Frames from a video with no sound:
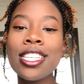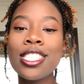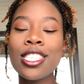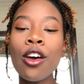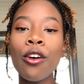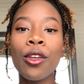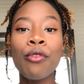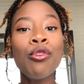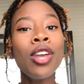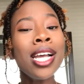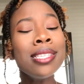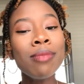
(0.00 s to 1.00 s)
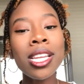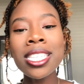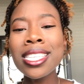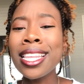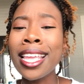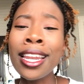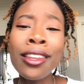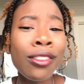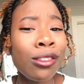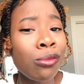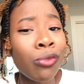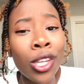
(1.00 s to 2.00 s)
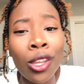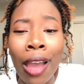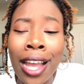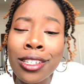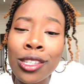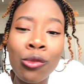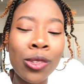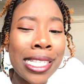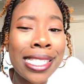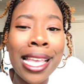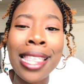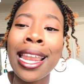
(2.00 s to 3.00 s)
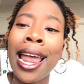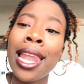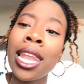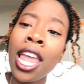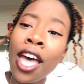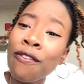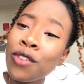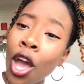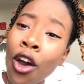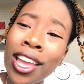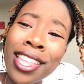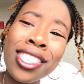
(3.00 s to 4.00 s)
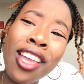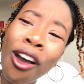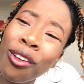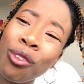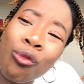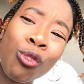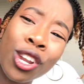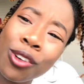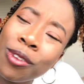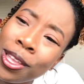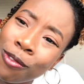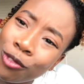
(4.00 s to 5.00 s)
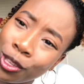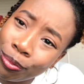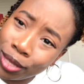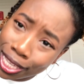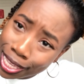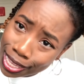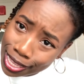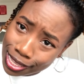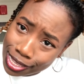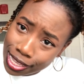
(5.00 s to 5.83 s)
So if you guys made it to the end of this video, I just want to say that I love y'all, and y'all the real MVP.